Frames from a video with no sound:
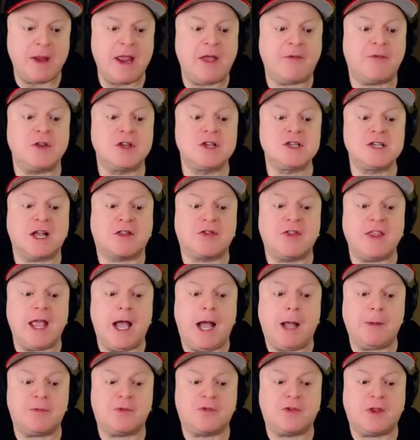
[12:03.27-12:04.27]
We have to check
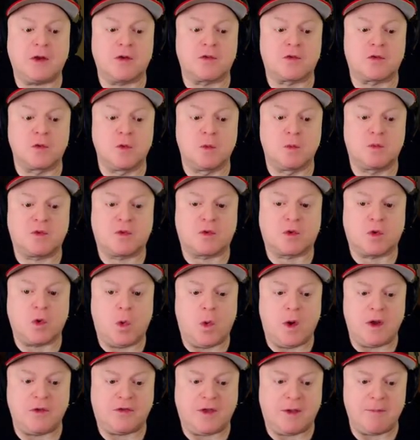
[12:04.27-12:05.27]
the upstairs rooms for
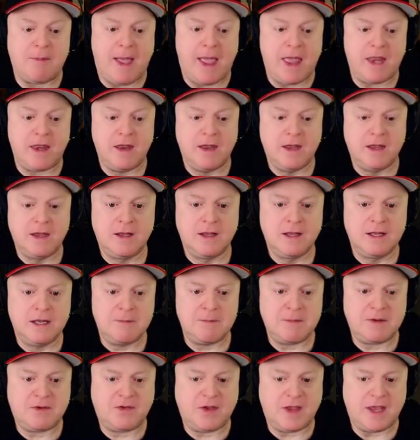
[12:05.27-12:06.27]
coins, I bet.
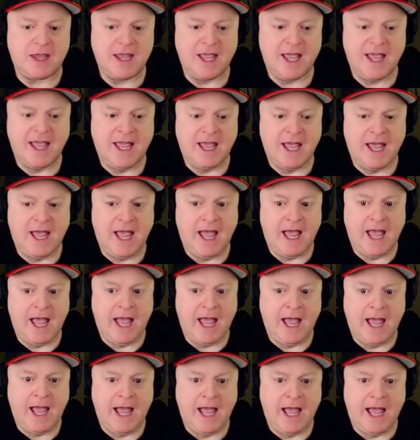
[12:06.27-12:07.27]
Let me see.
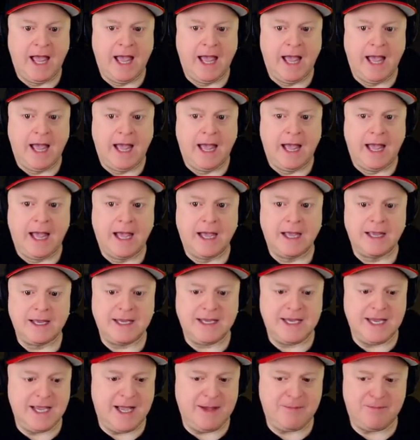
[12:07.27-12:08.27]

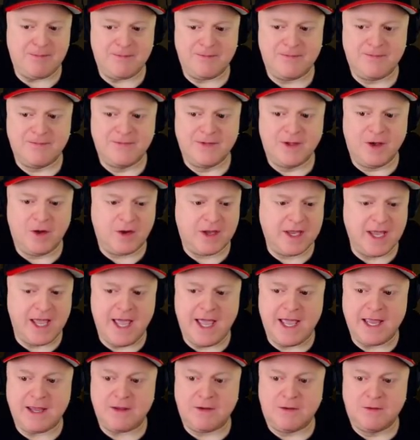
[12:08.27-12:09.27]
Yup.
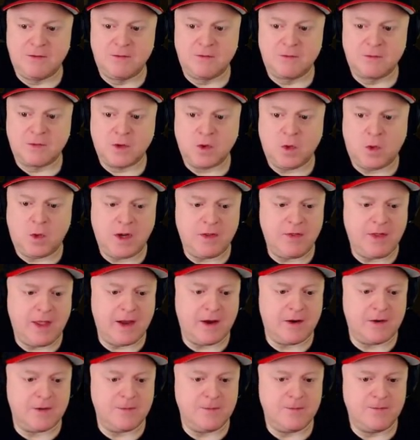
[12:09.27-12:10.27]
Okay. Coin
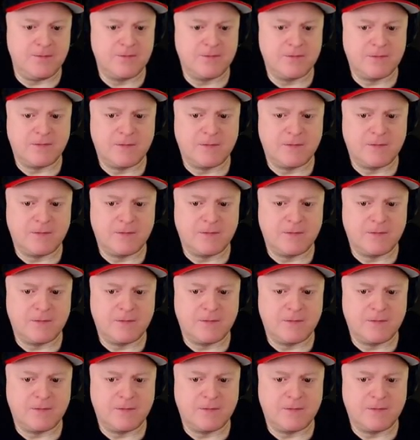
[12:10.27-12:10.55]
there.